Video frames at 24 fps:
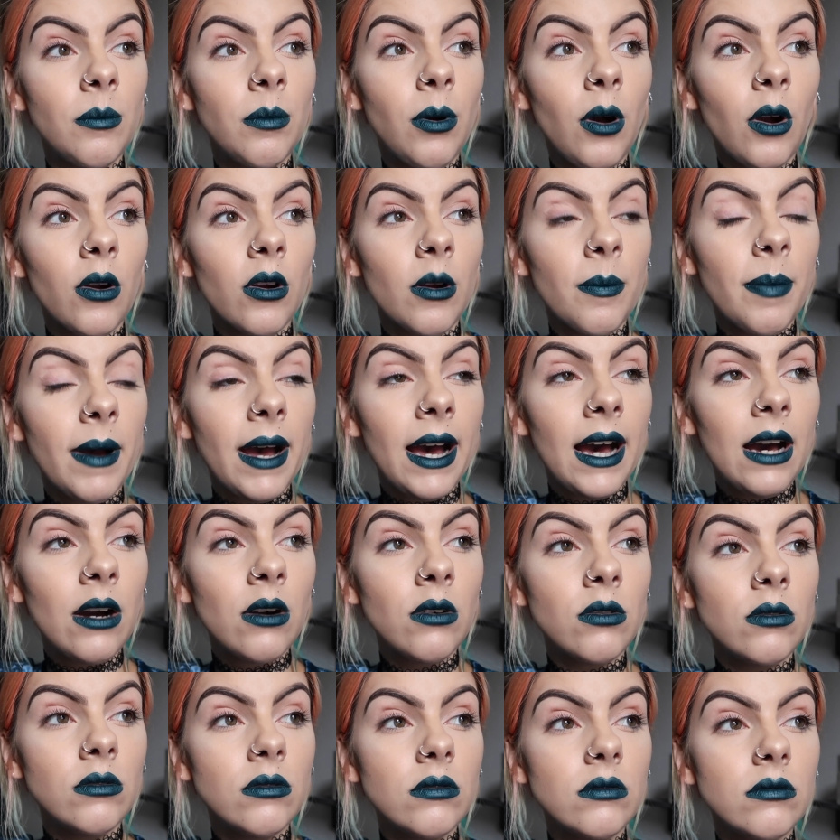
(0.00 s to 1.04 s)
putter
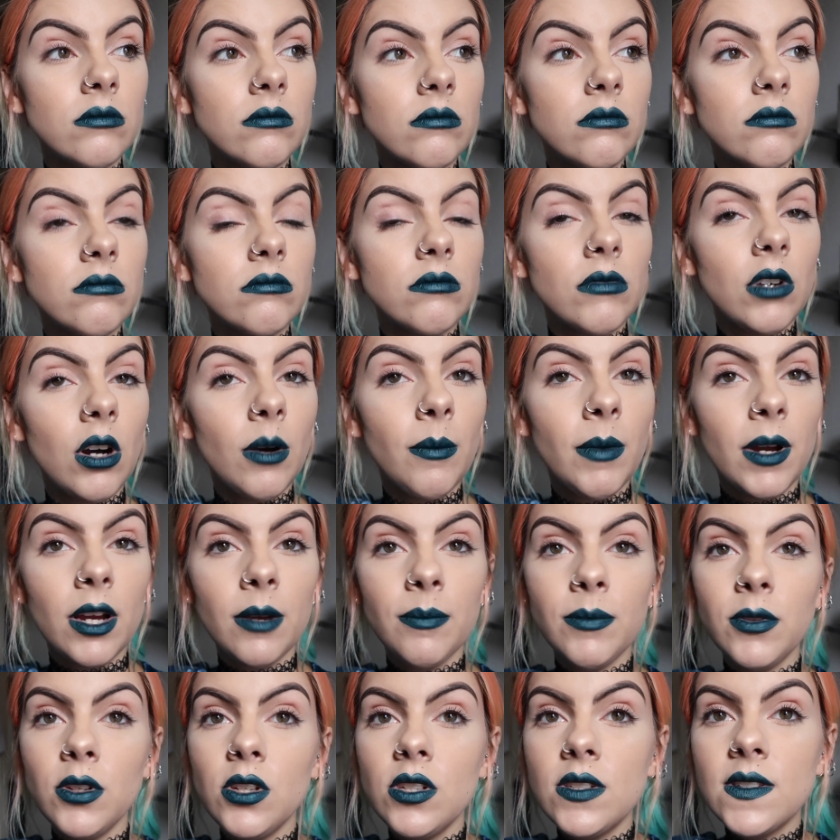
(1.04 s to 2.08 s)
about on my
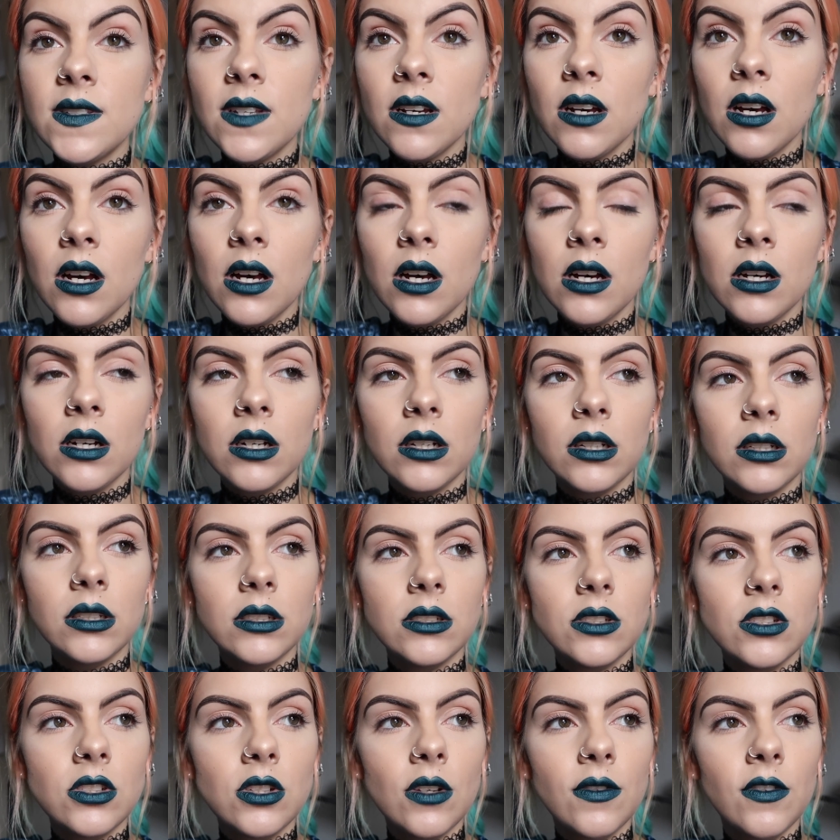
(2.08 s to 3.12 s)
computer,
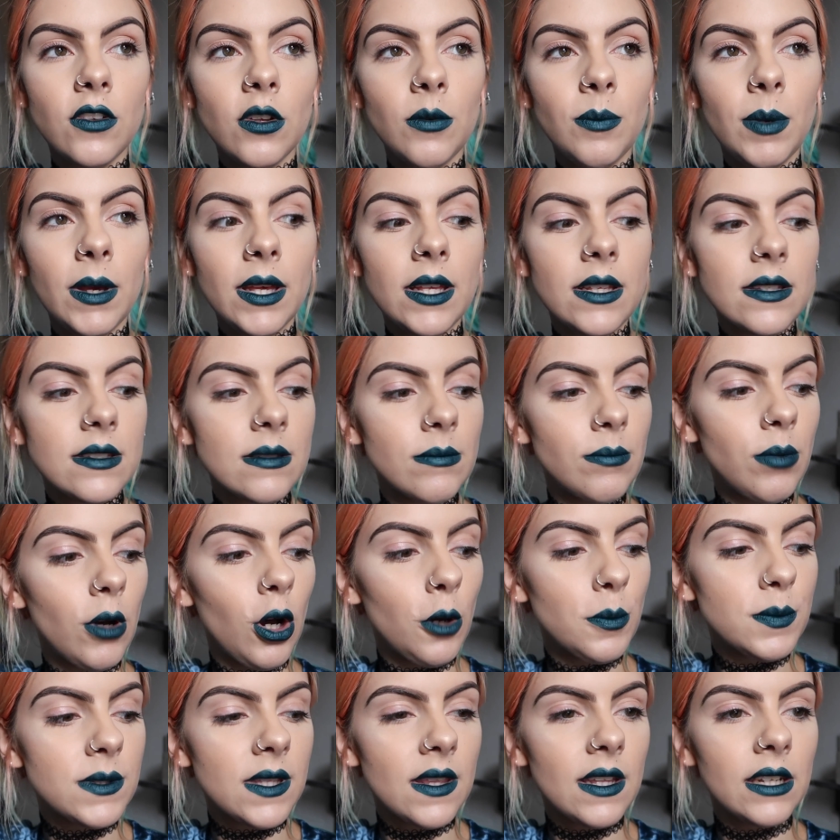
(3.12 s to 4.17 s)
do a few bits and
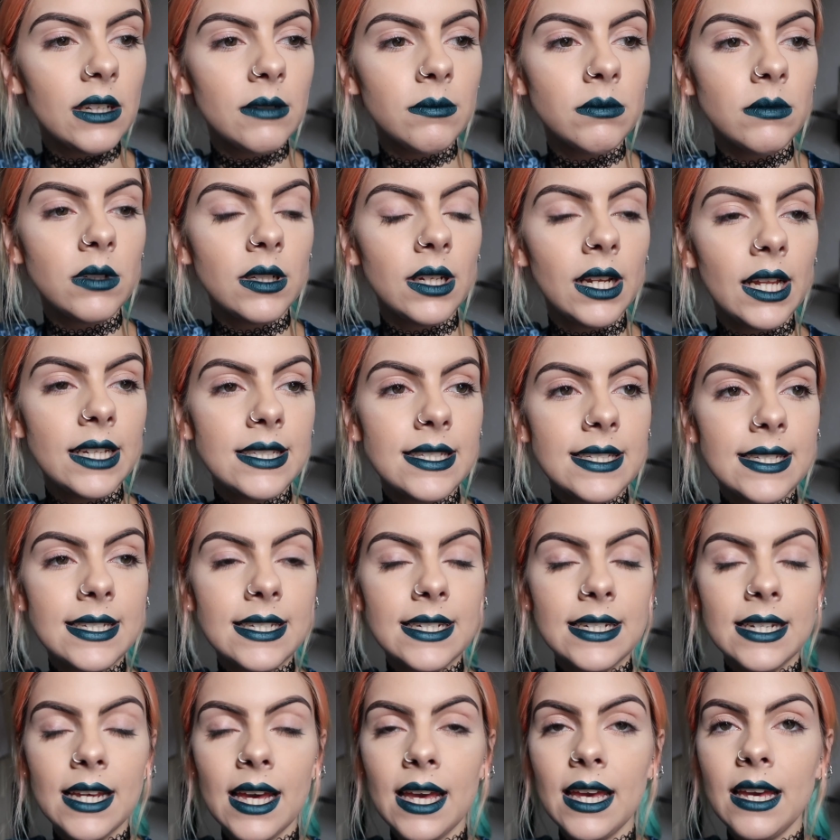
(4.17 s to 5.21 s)
bobs, and then later
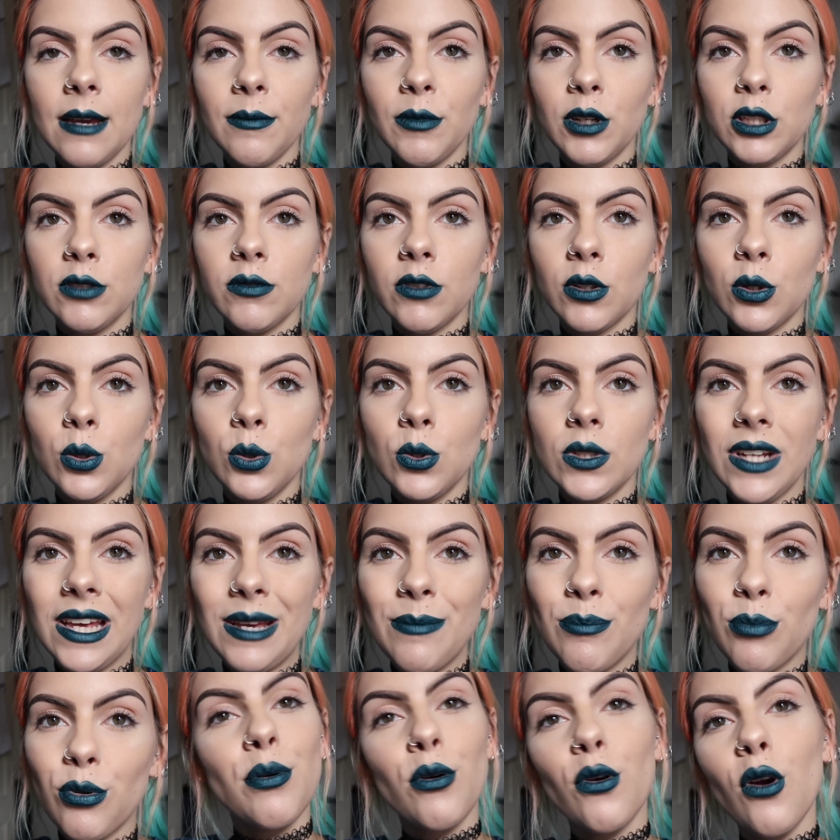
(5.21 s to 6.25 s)
today I'm going to record
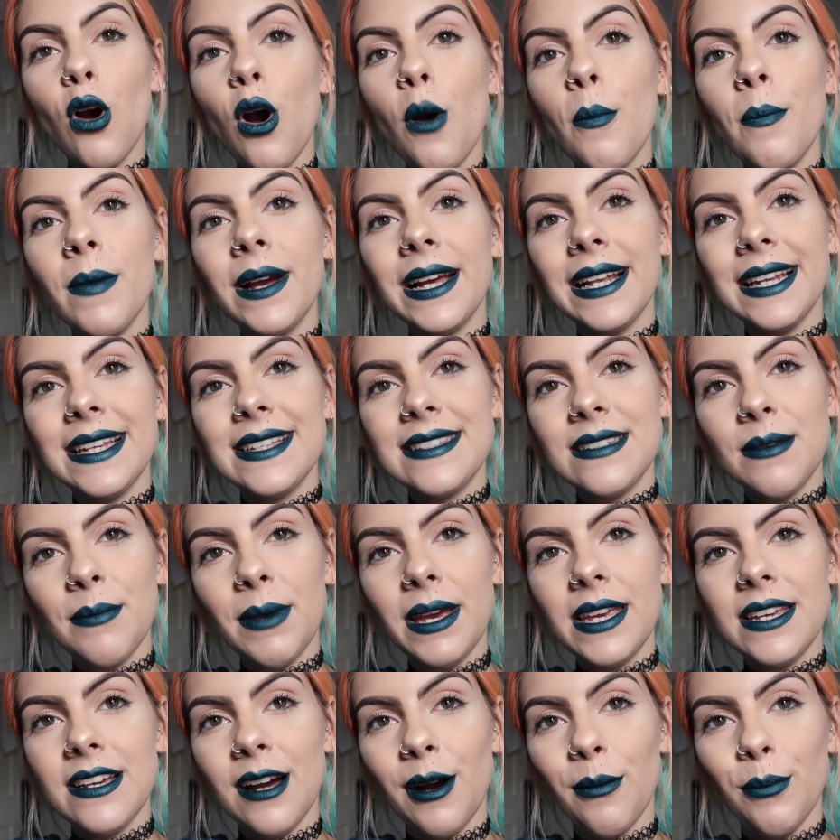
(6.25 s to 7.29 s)
a prom glitter
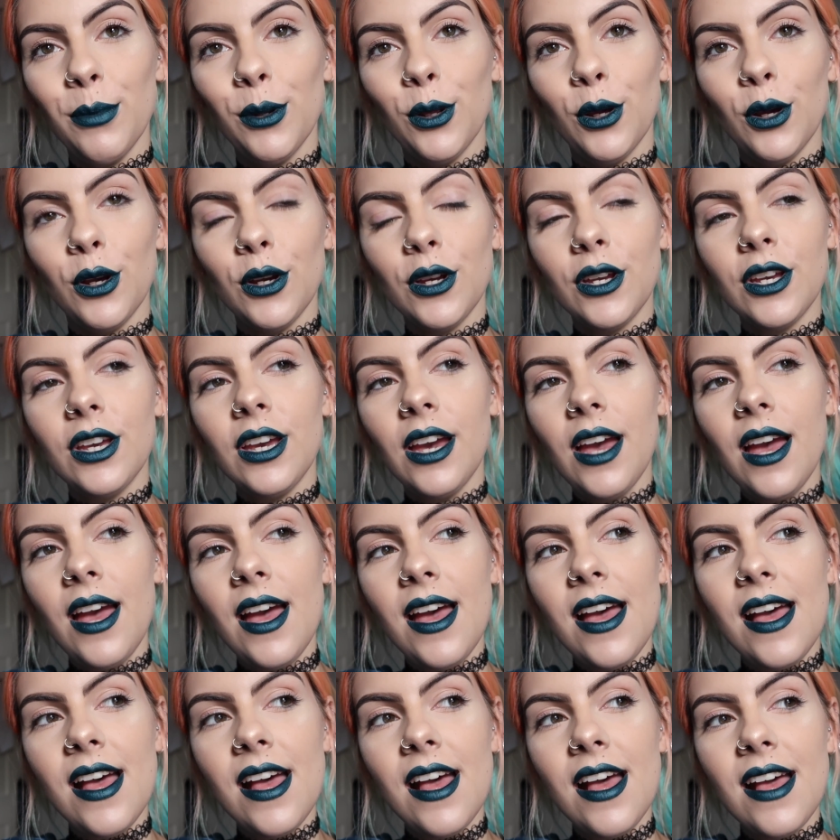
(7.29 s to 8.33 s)
makeup look.
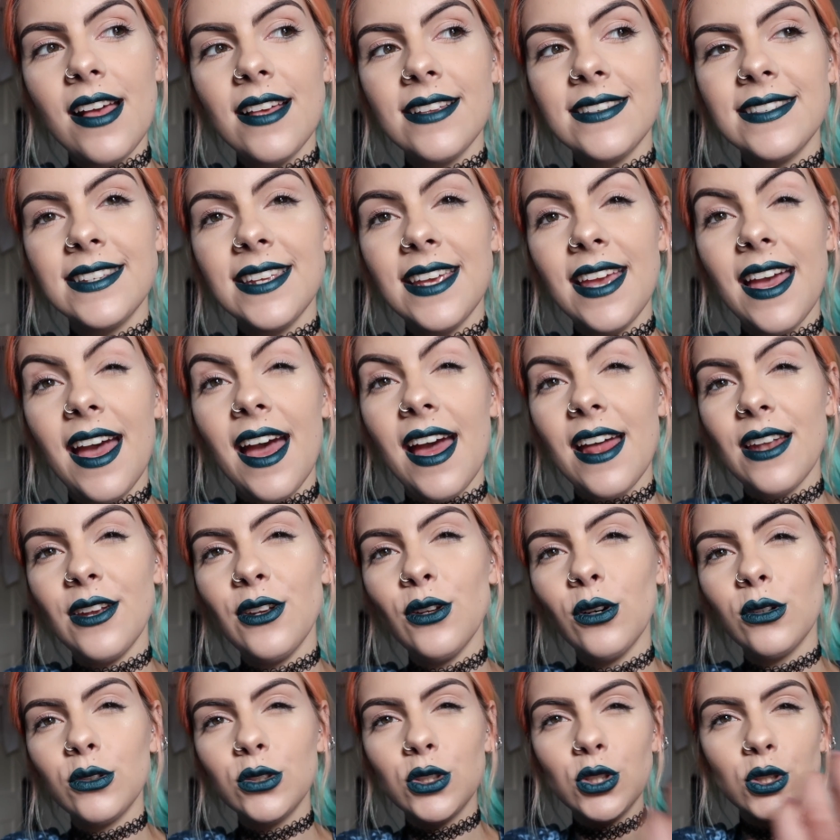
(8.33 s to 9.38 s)
So yeah,
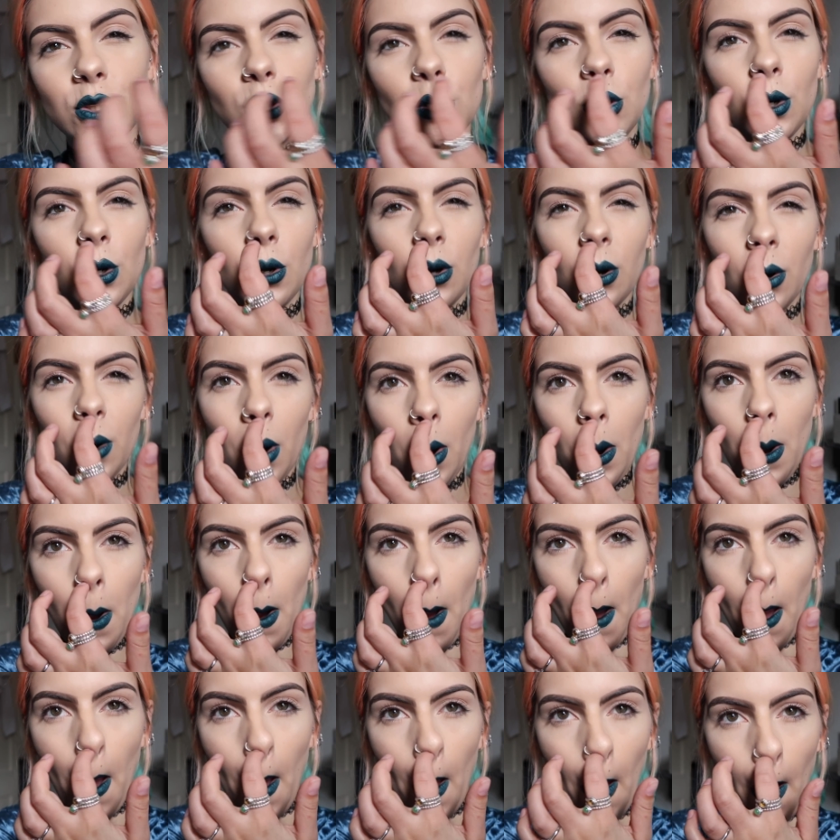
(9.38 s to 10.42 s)
not sure
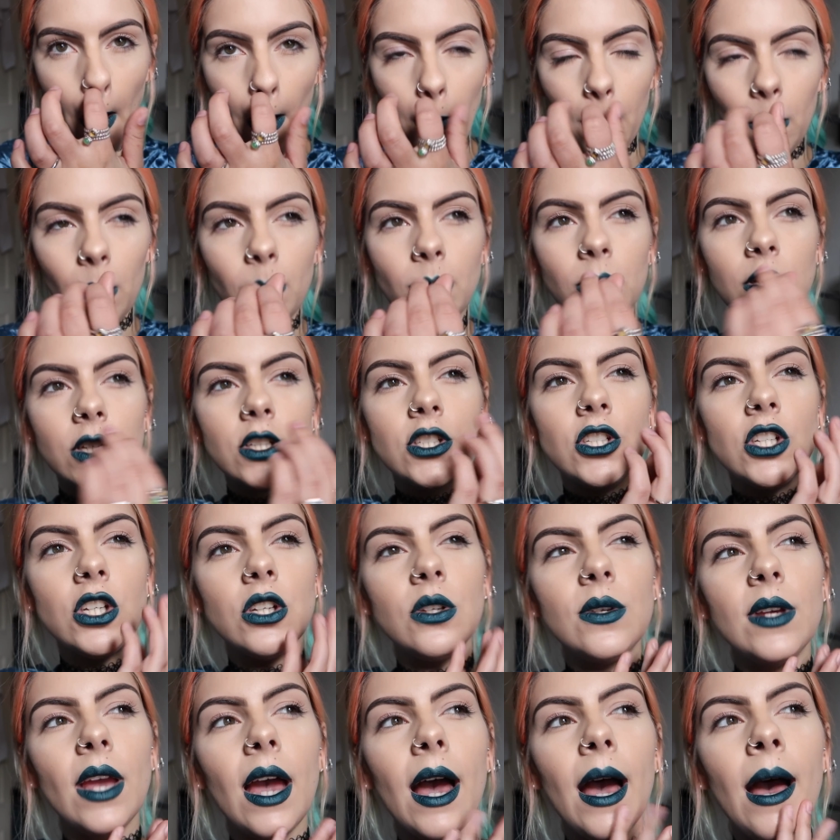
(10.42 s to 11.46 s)
what I'm going to do
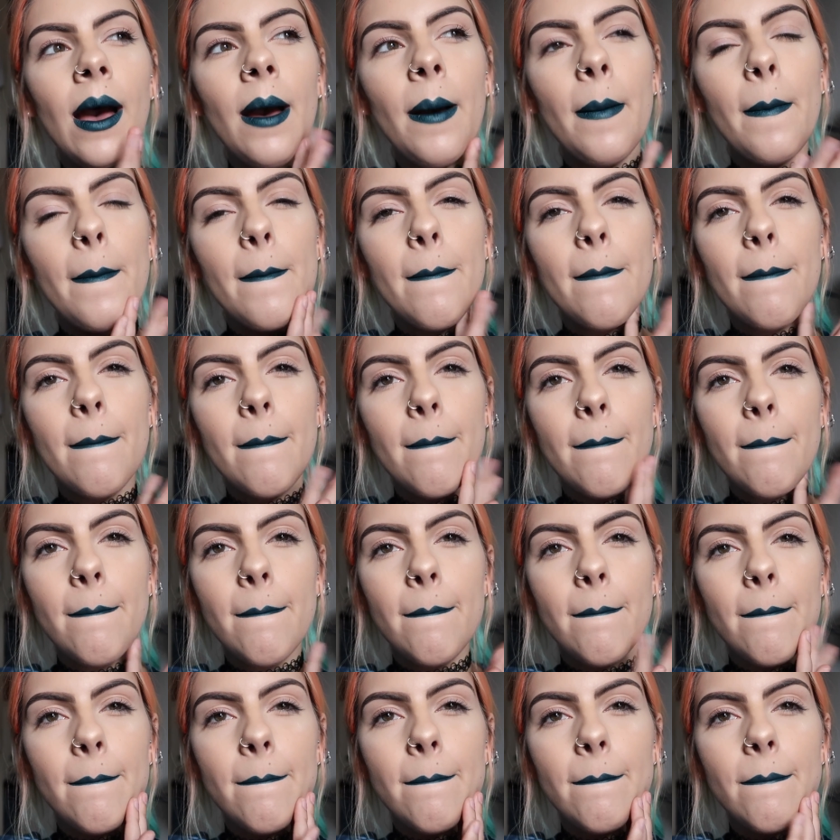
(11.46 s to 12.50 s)
yet,
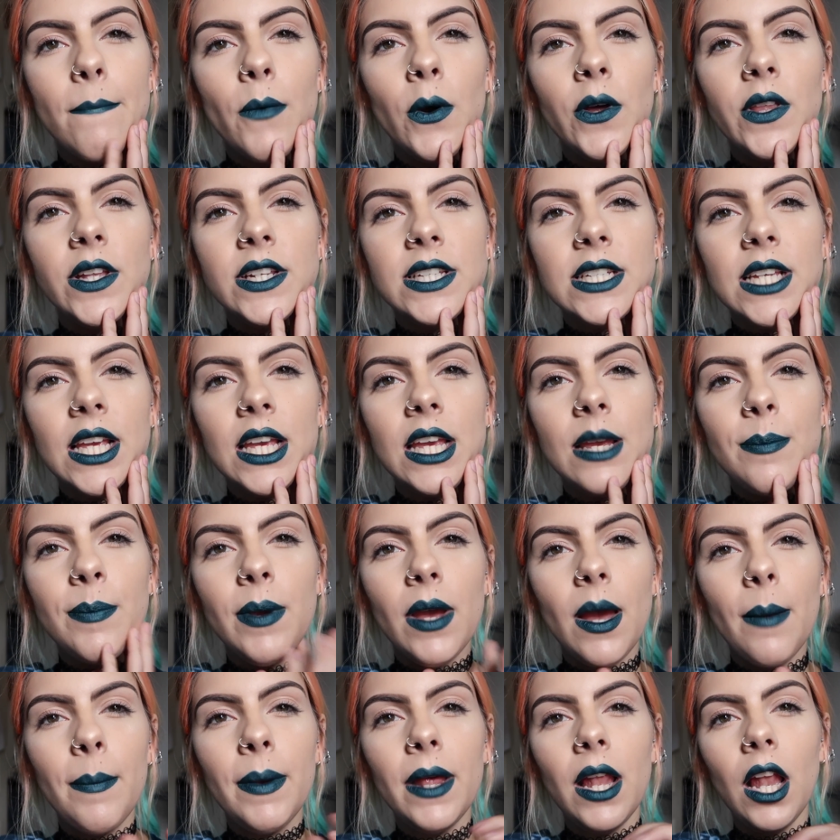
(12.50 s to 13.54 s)
whether to keep
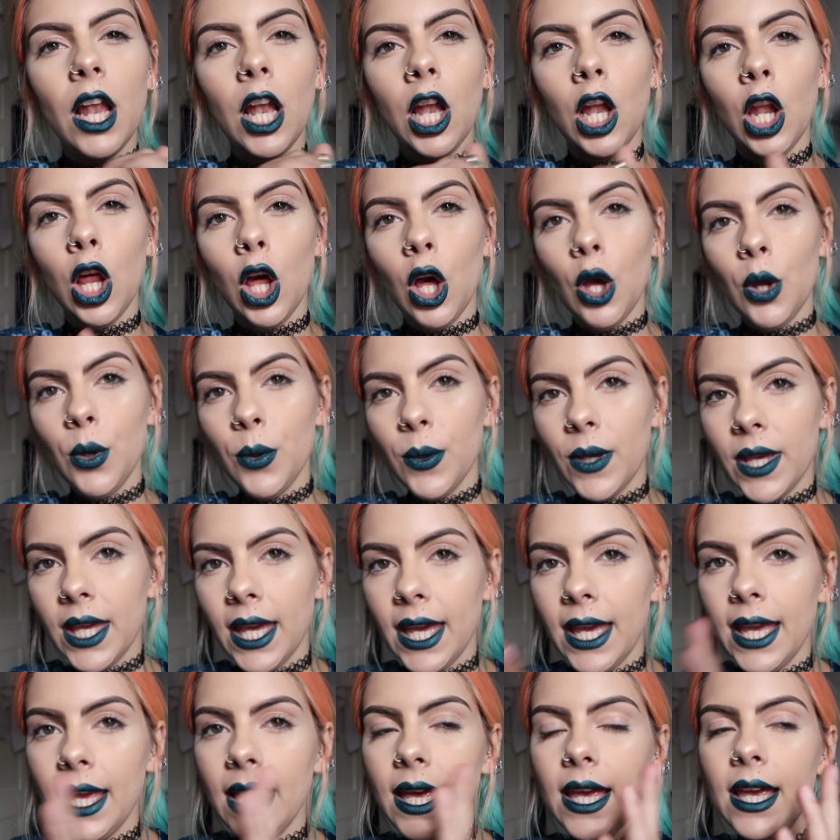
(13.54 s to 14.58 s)
it a bit
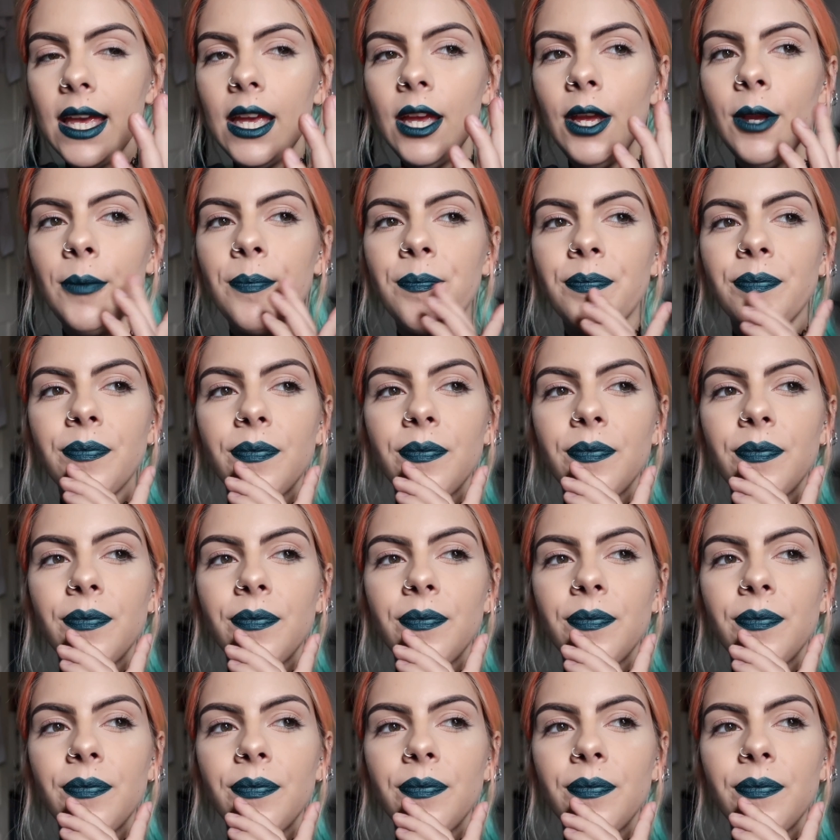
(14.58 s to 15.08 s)
low-key